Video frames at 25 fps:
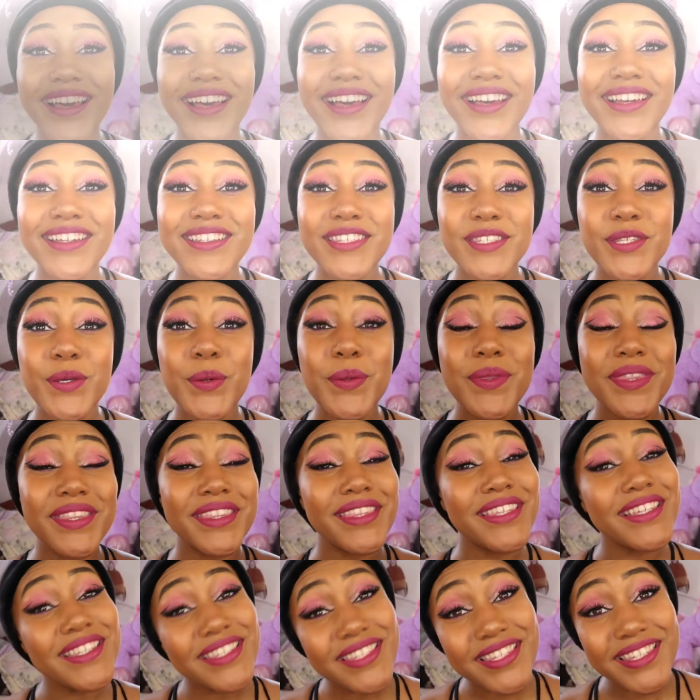guys, so
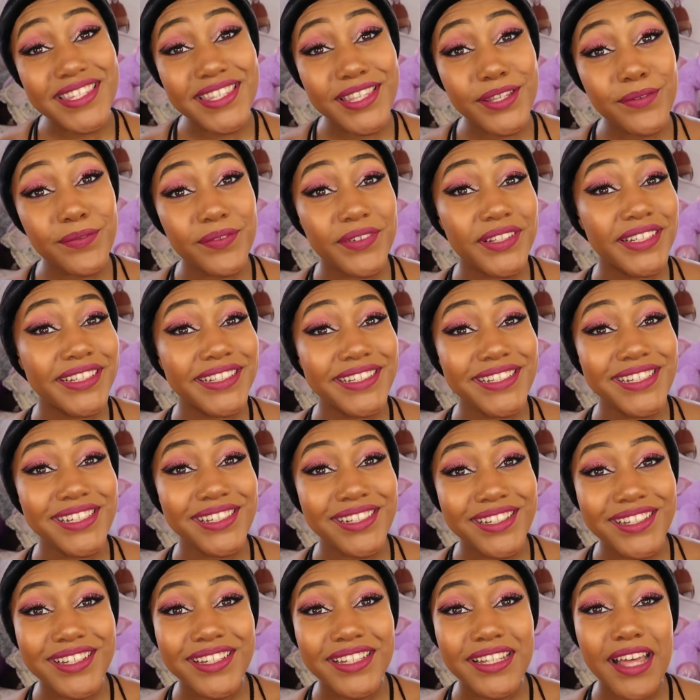this is the finished
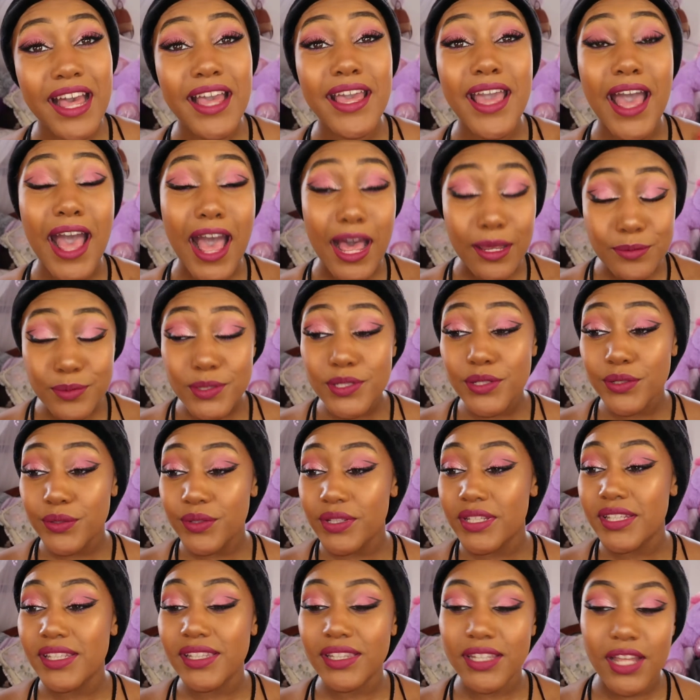look. I
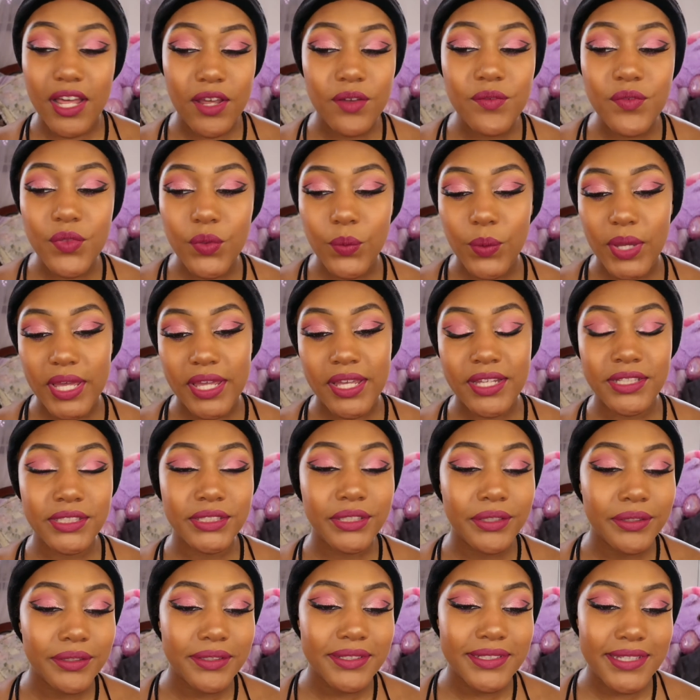absolutely love the way it
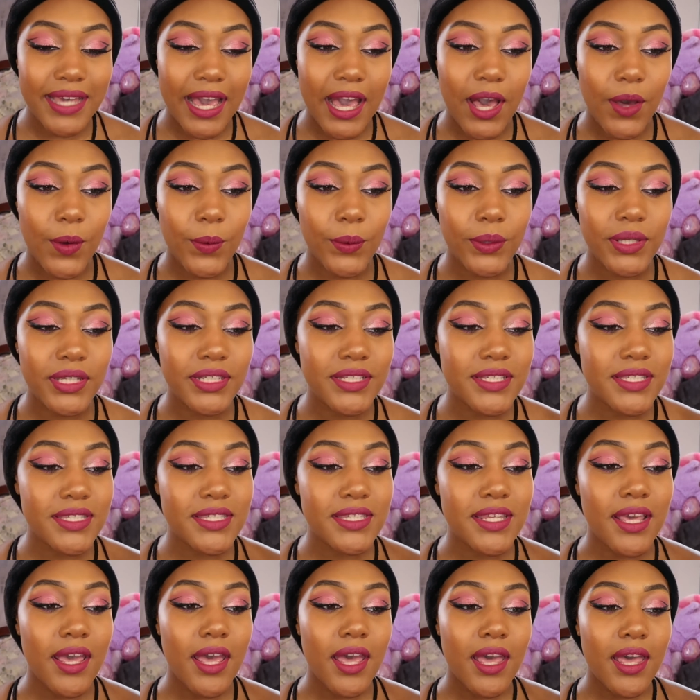turned out.
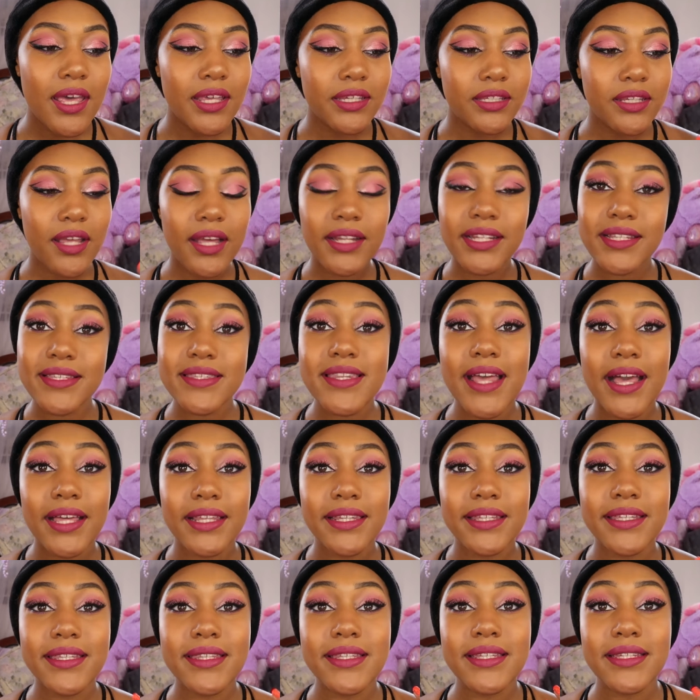It's not
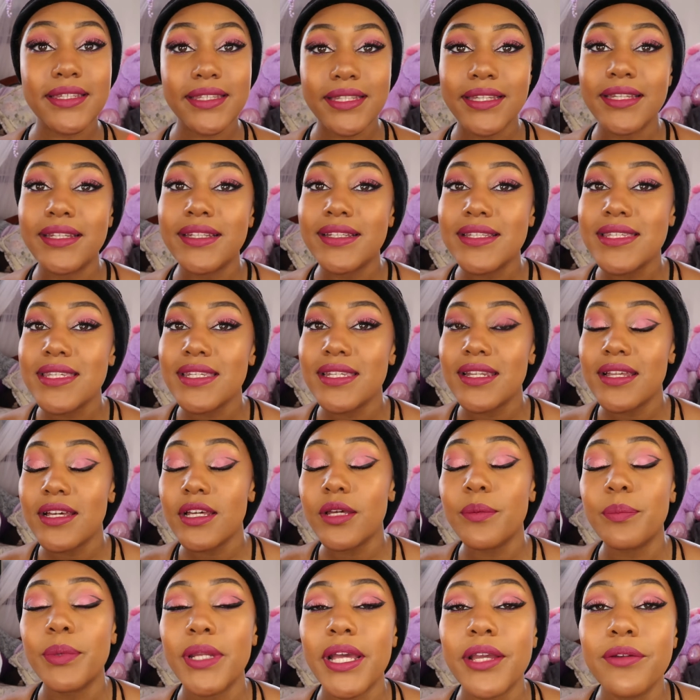exactly the neatest
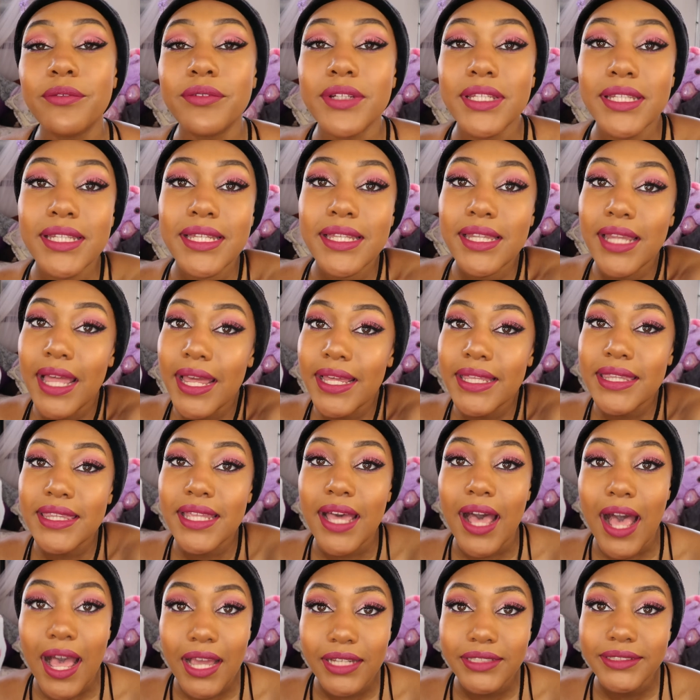look, but I really like
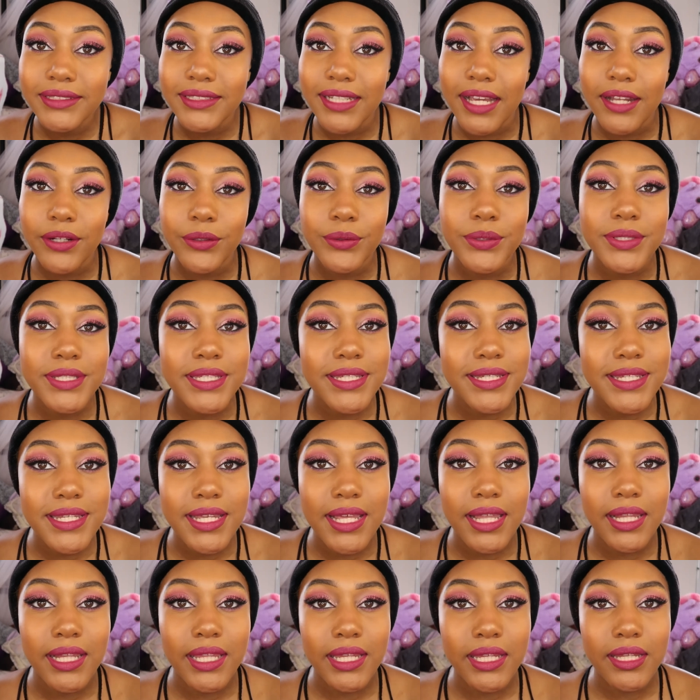the eyeshadow
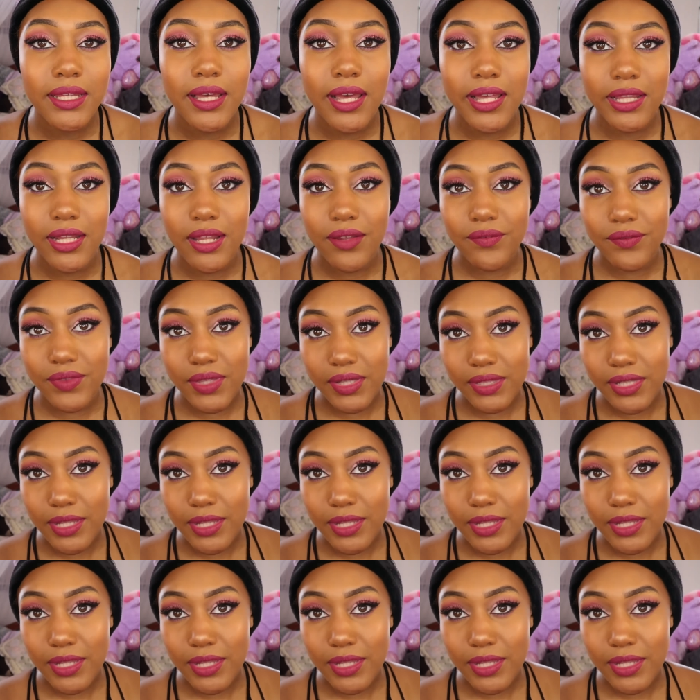detailing. I love the